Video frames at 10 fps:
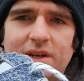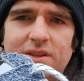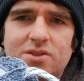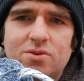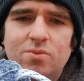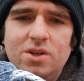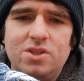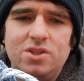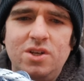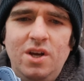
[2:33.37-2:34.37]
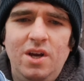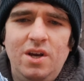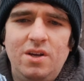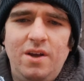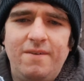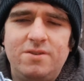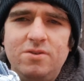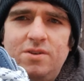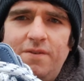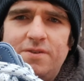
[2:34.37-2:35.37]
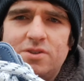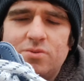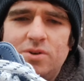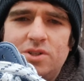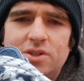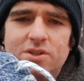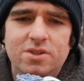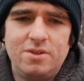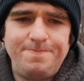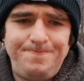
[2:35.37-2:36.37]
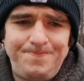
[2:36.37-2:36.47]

is on the swoosh. You have two different swooshes.